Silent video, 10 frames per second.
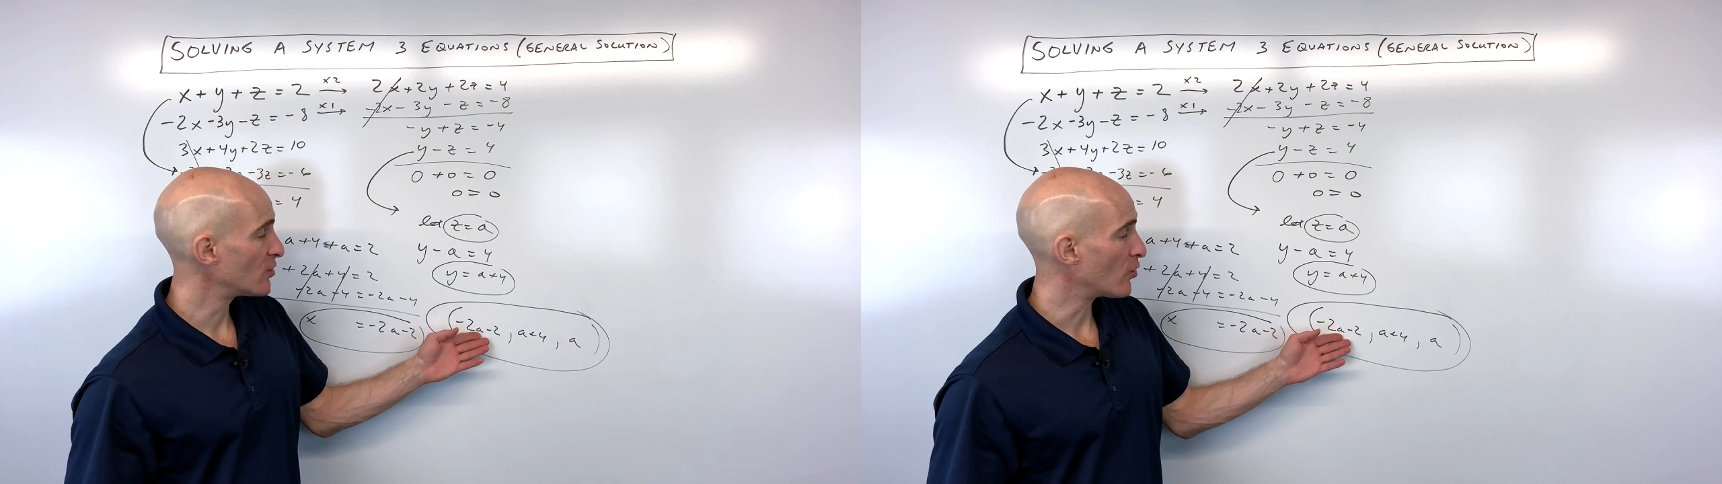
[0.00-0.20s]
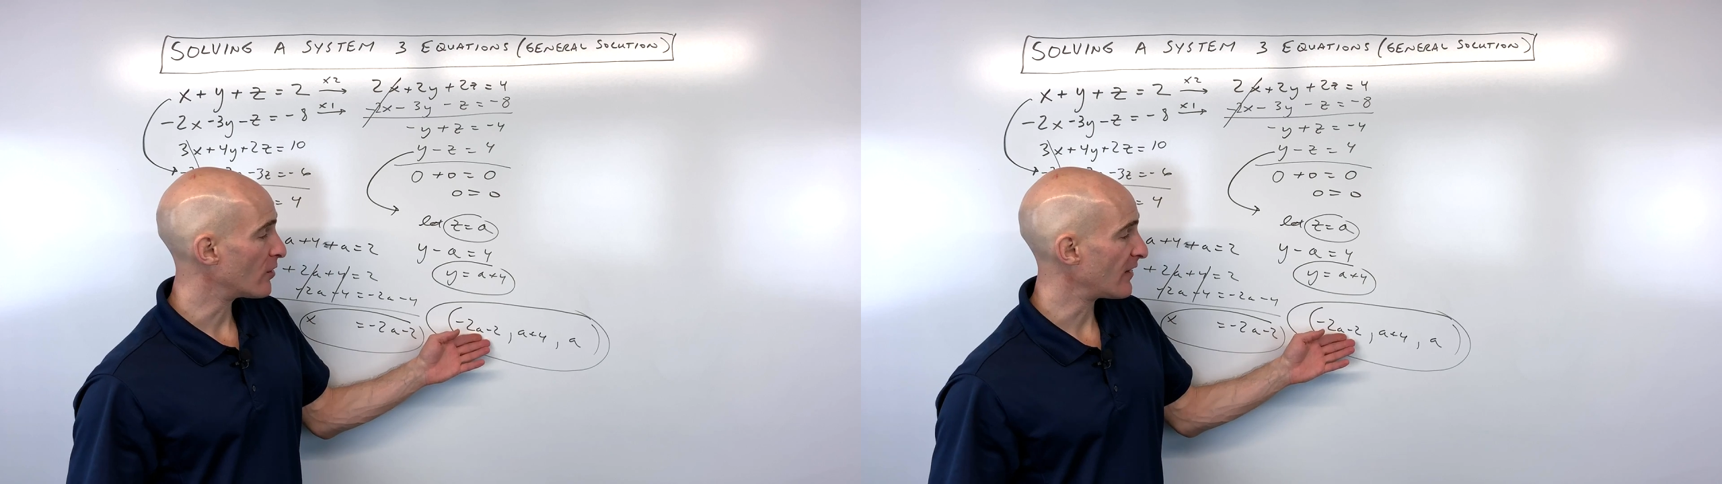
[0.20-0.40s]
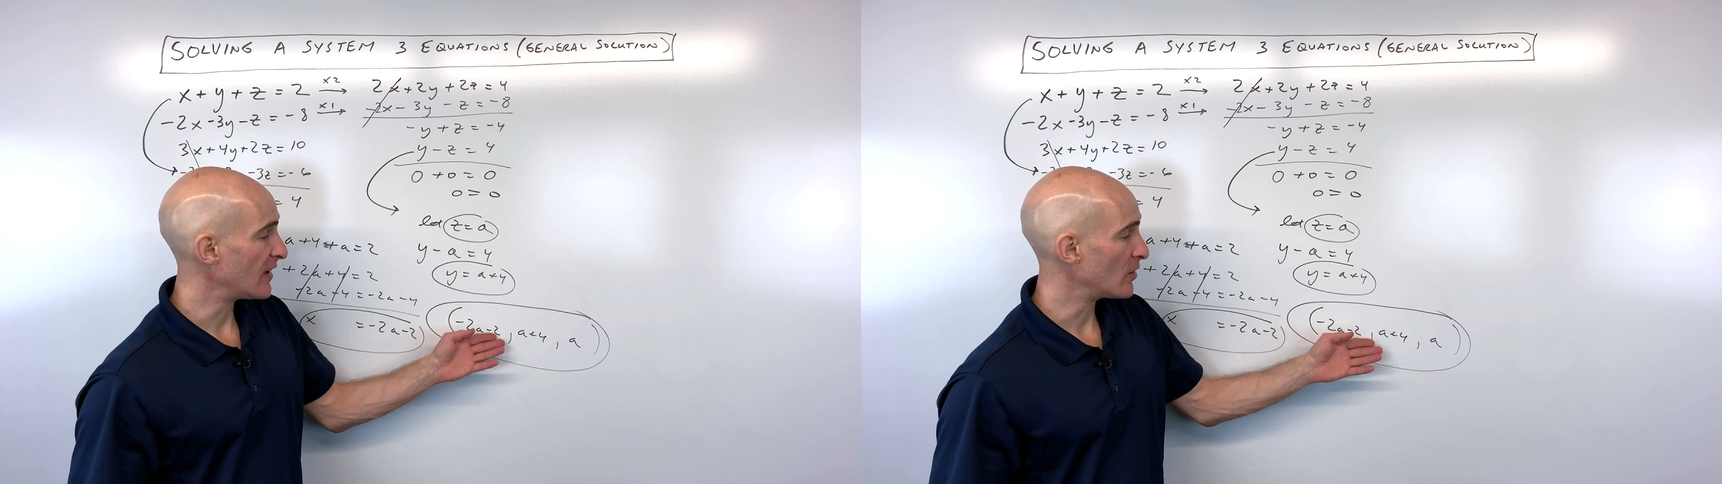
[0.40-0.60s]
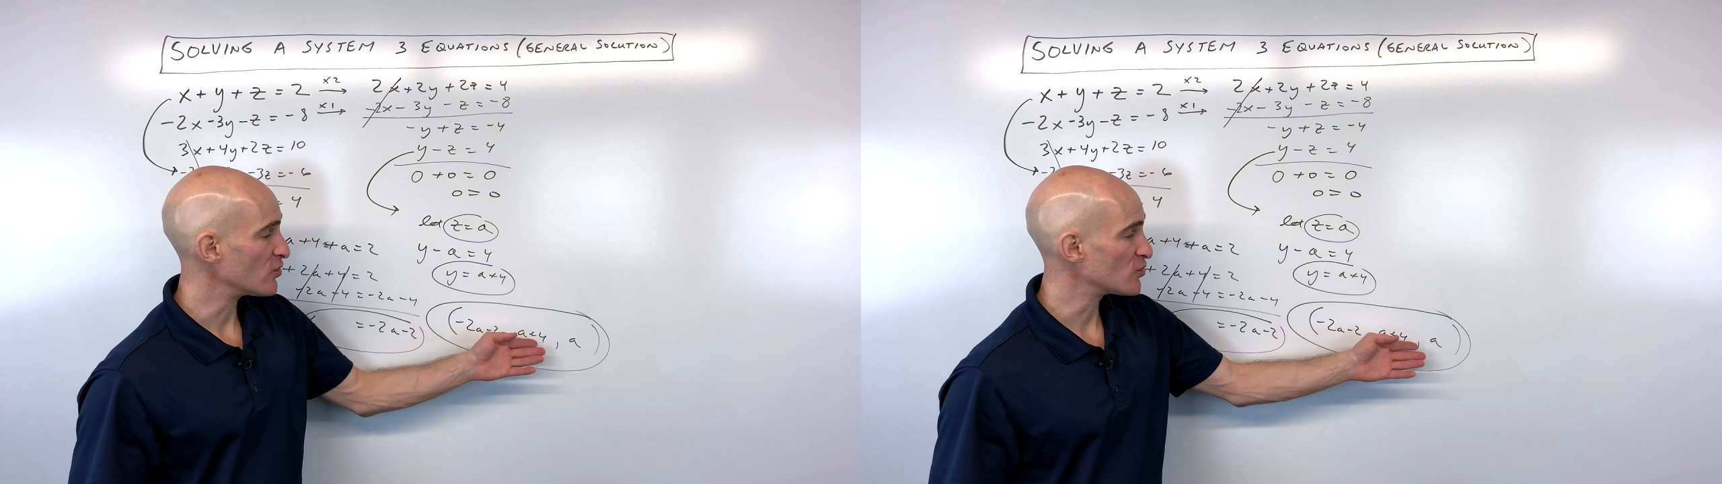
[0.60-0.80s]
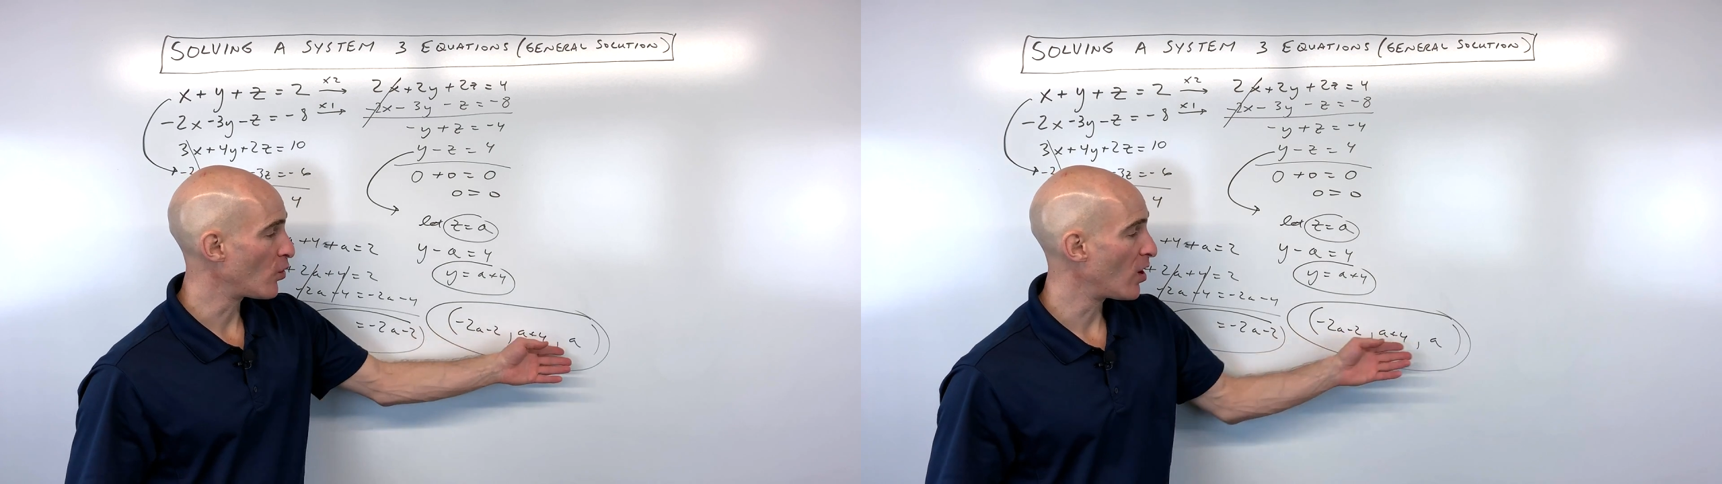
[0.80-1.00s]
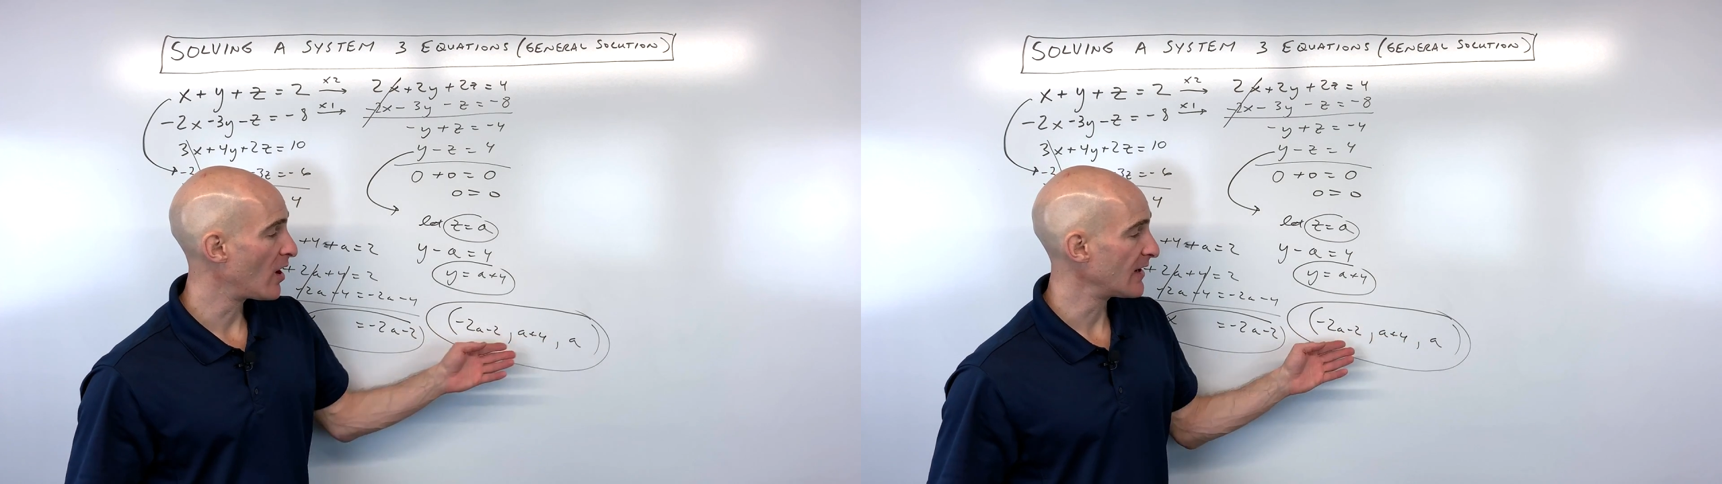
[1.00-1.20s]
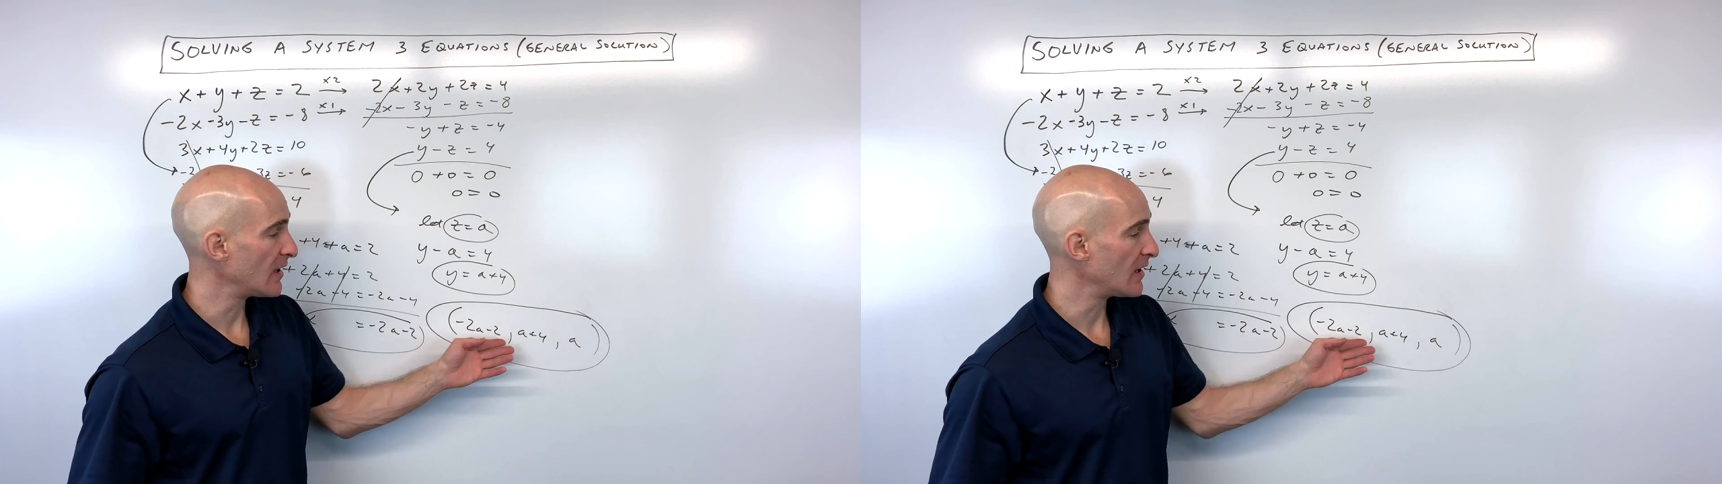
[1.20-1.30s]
or if a equals 1,